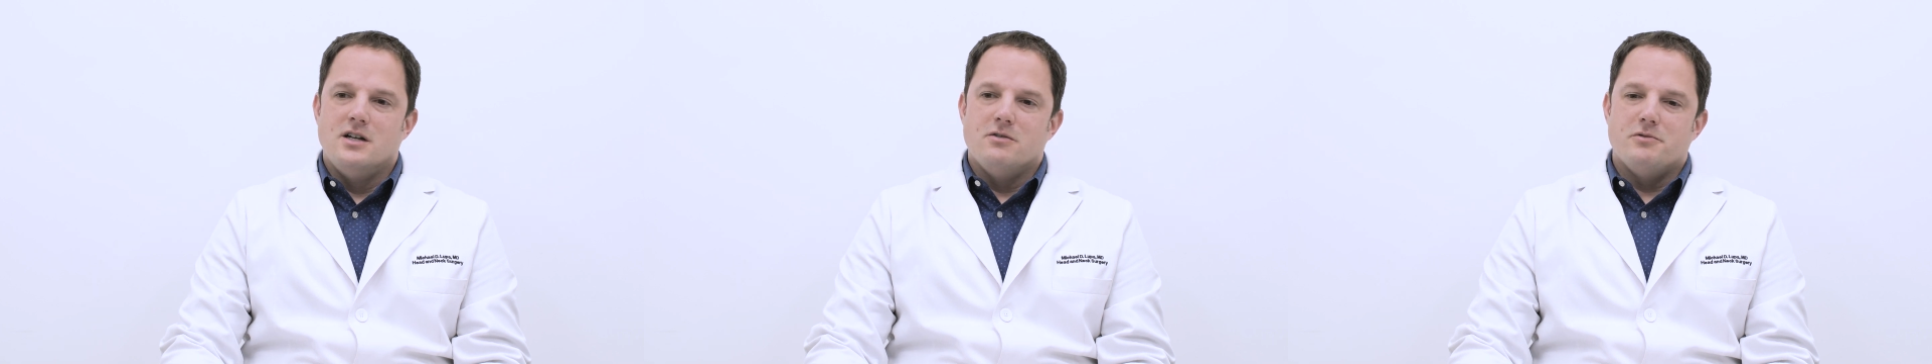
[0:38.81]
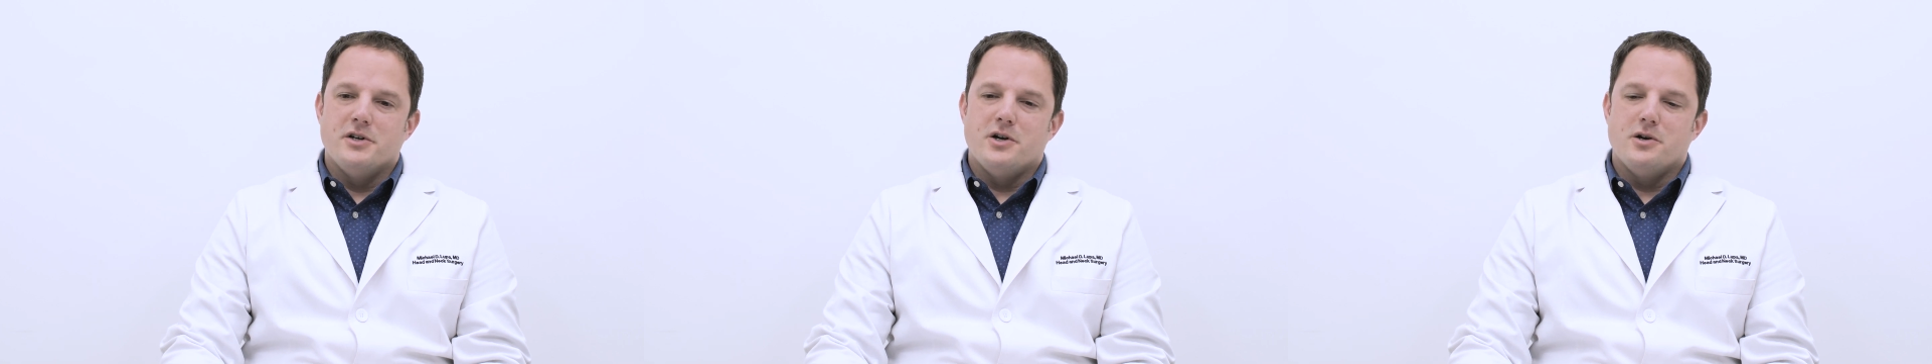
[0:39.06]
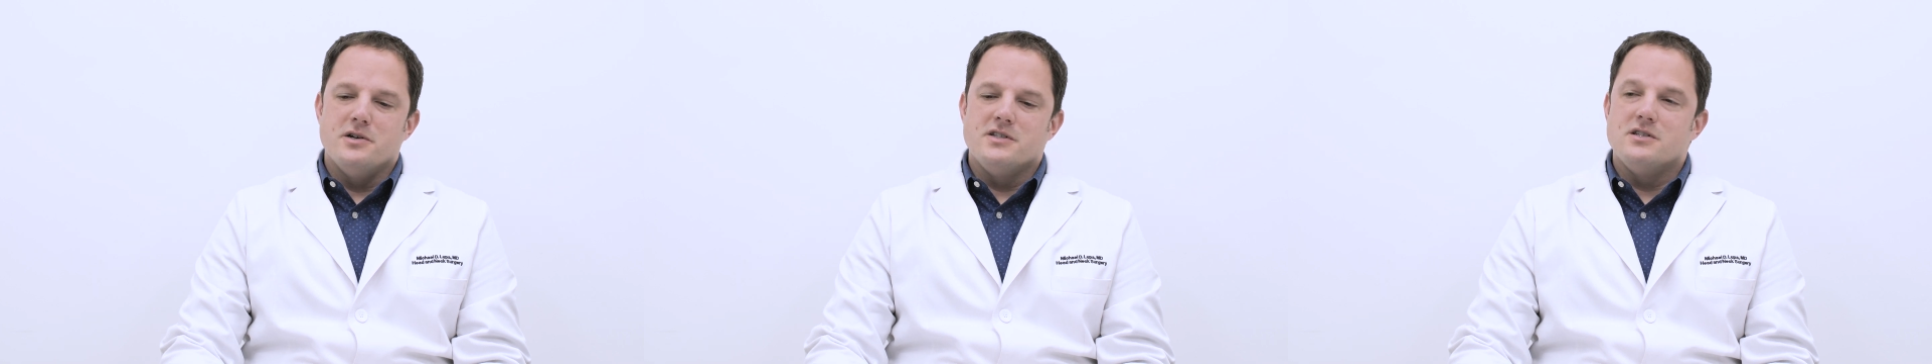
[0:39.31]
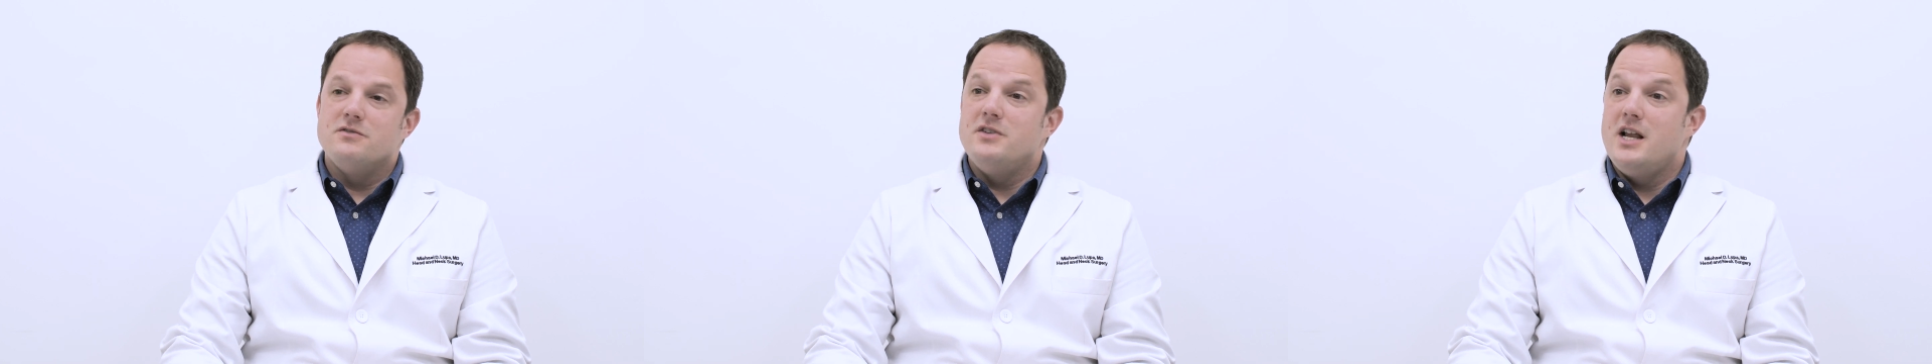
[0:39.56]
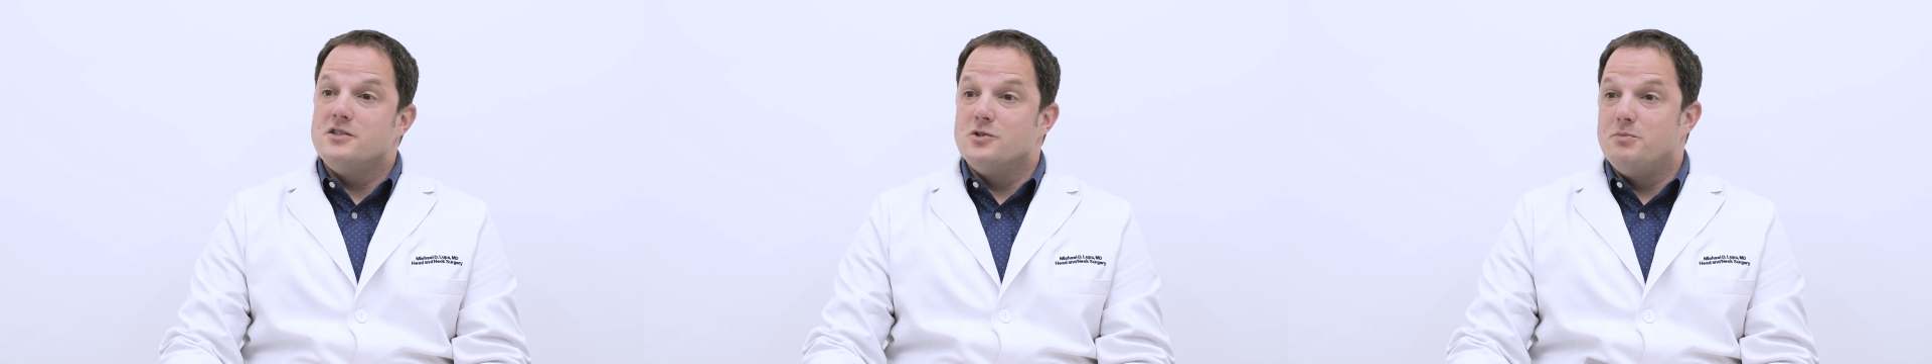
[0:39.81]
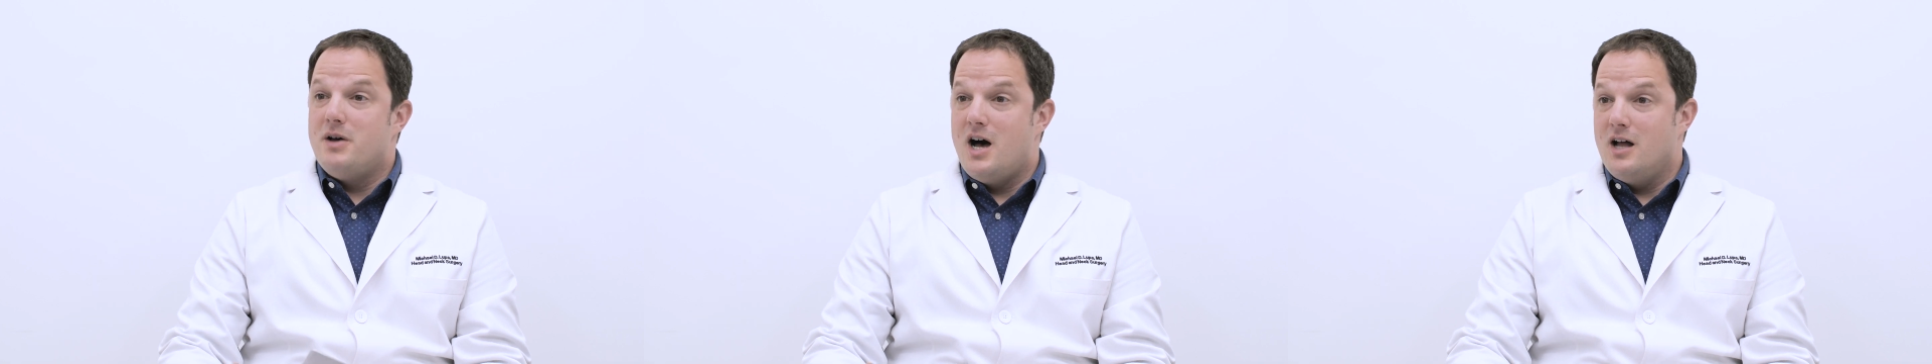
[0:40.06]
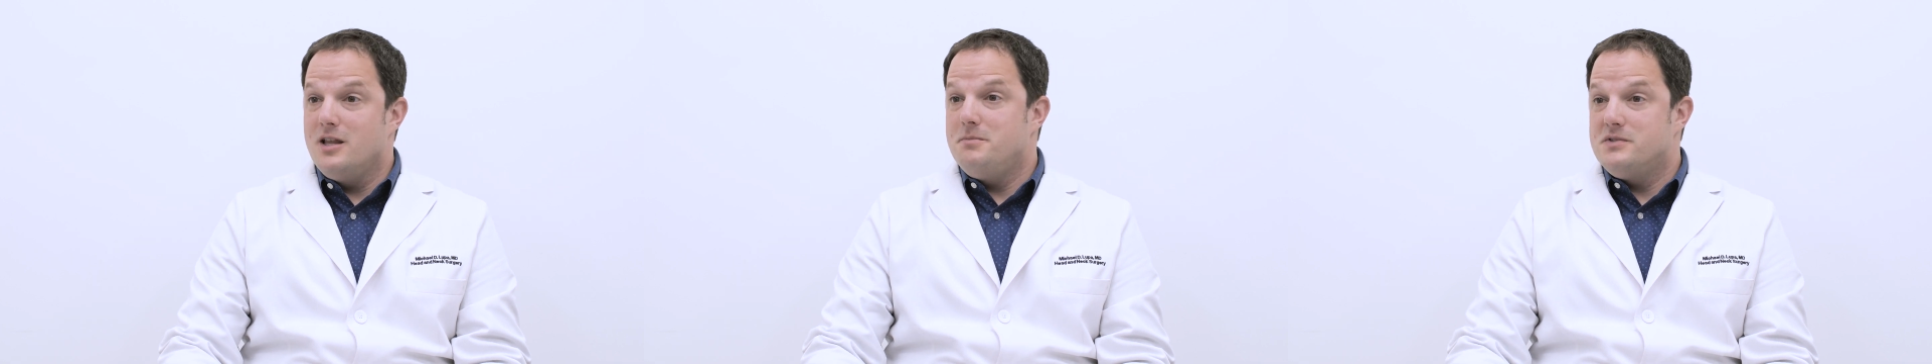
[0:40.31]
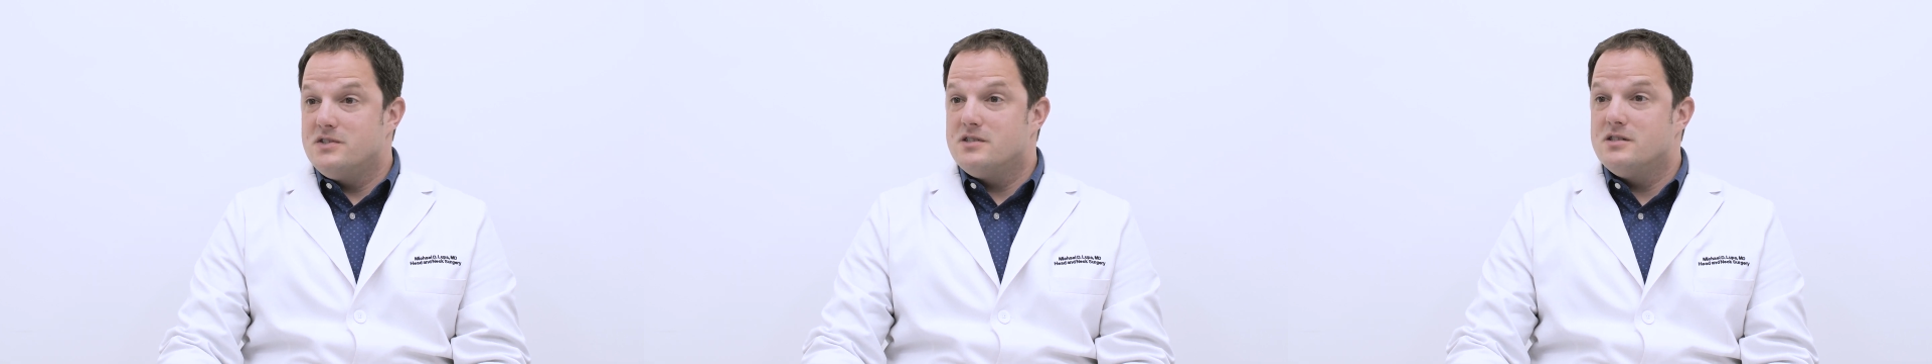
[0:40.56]
recurrence of nasal
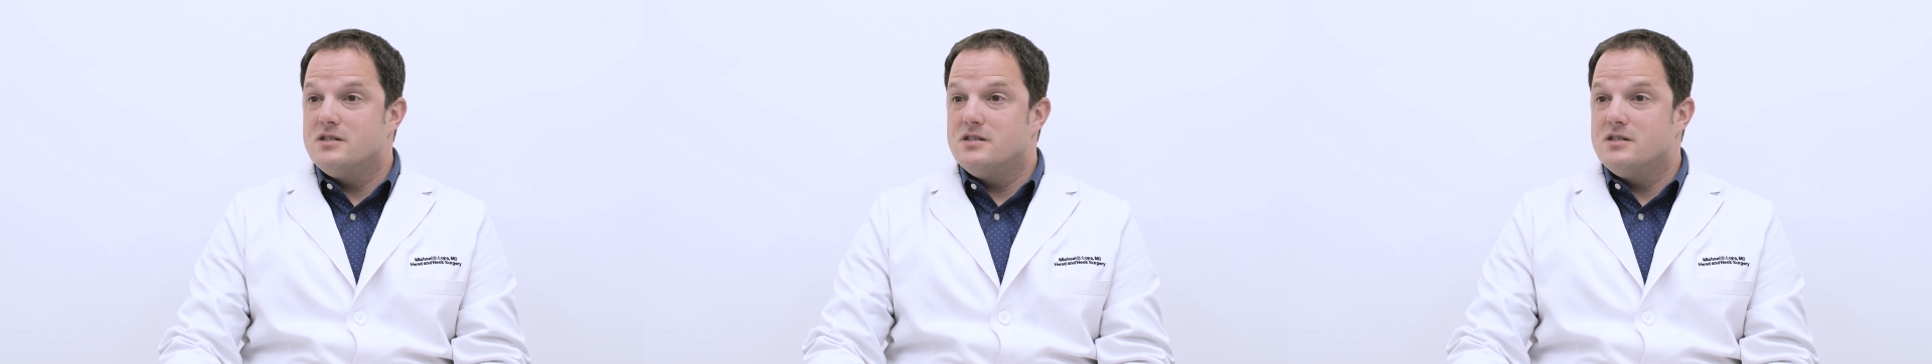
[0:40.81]
polyps.